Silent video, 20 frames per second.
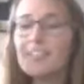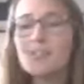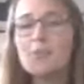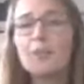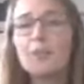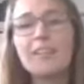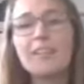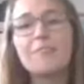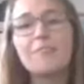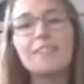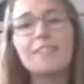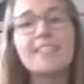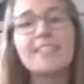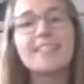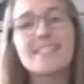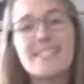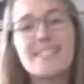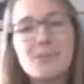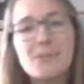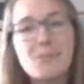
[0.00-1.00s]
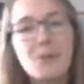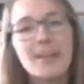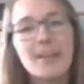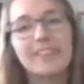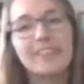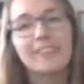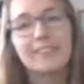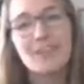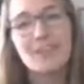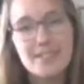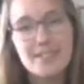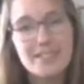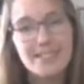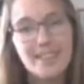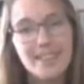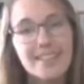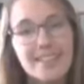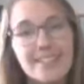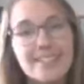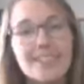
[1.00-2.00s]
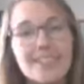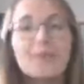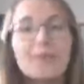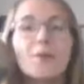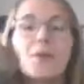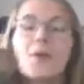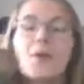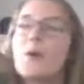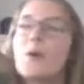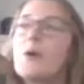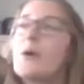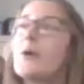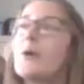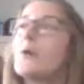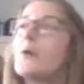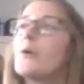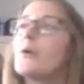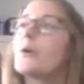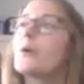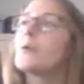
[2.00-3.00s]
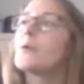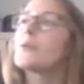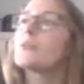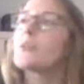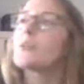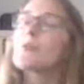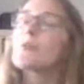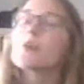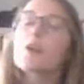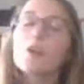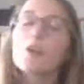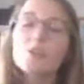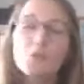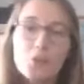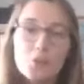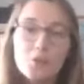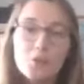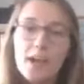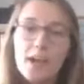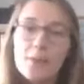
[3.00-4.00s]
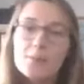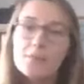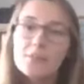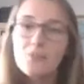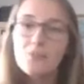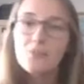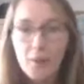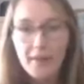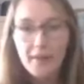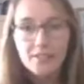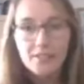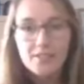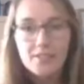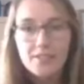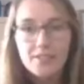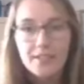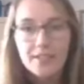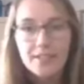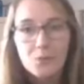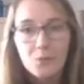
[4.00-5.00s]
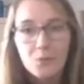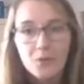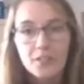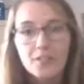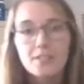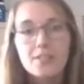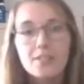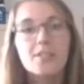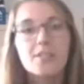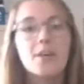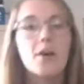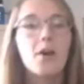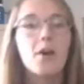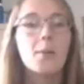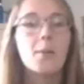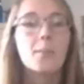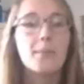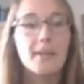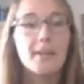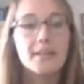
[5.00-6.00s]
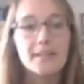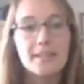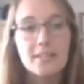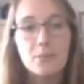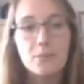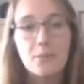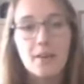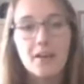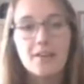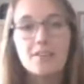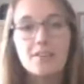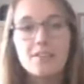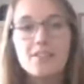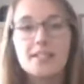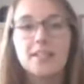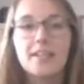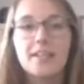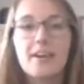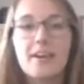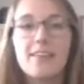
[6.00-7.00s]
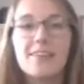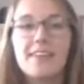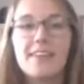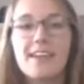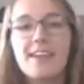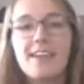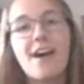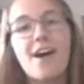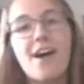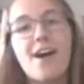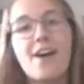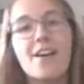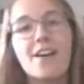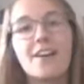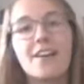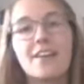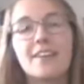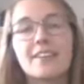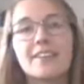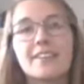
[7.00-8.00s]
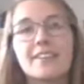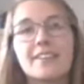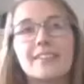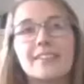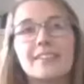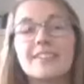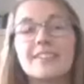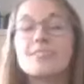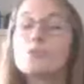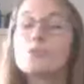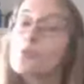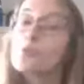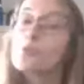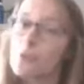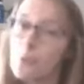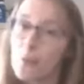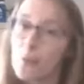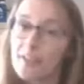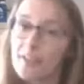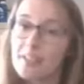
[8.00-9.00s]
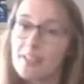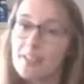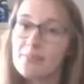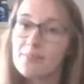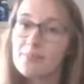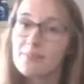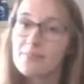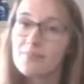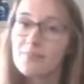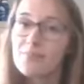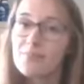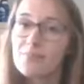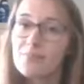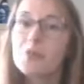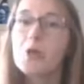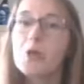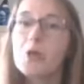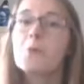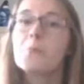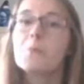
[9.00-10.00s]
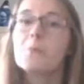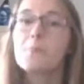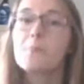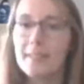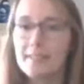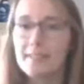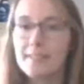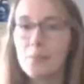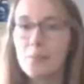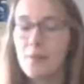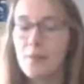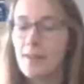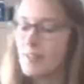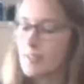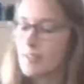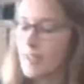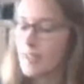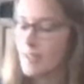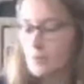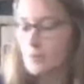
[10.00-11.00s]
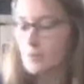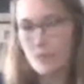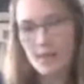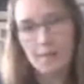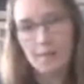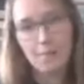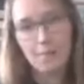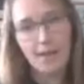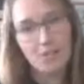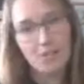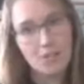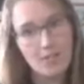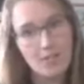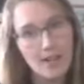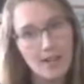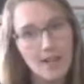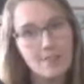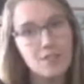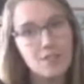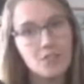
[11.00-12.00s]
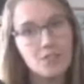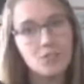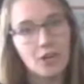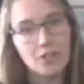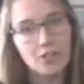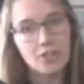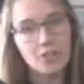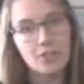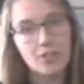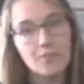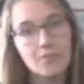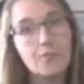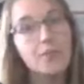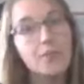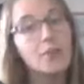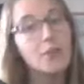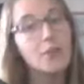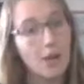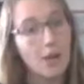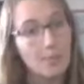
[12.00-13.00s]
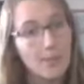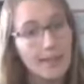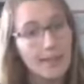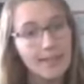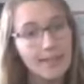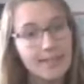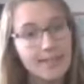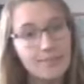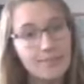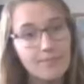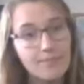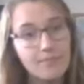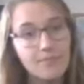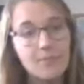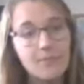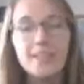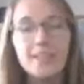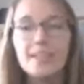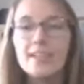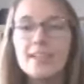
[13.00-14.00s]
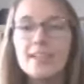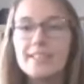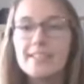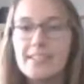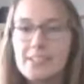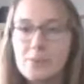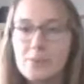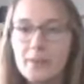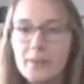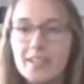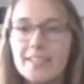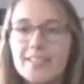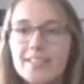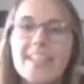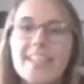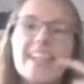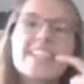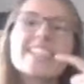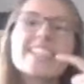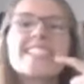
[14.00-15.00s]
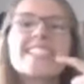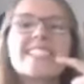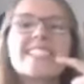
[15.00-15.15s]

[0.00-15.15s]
because you can really see what it looks like. So there are two types of whales in the world. There are baleen whales and they are toothed whales. So baleen whales, as you can imagine, have the structure called baleen. Teeth whales,